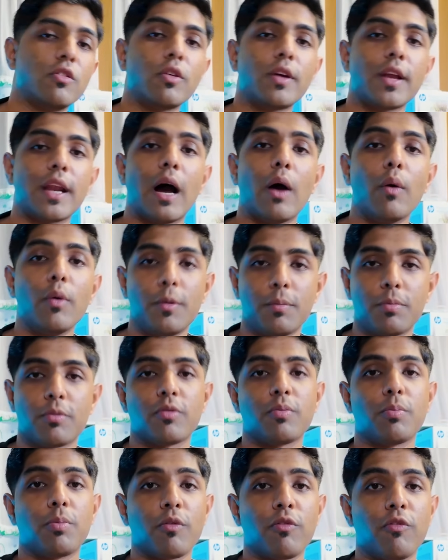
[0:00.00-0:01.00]
look at how it
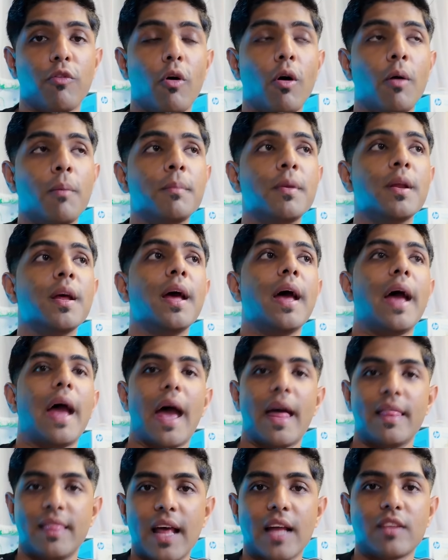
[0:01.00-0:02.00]
performed,
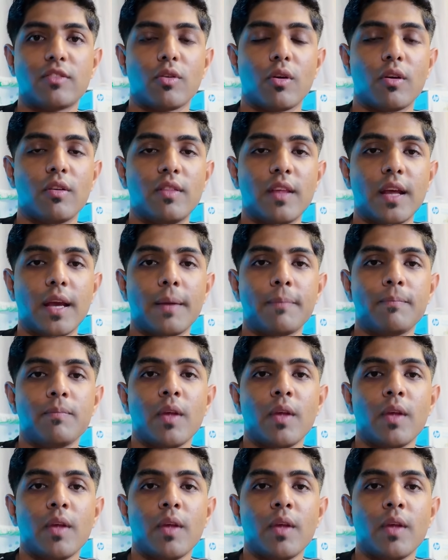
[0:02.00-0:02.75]
and that sort of thing.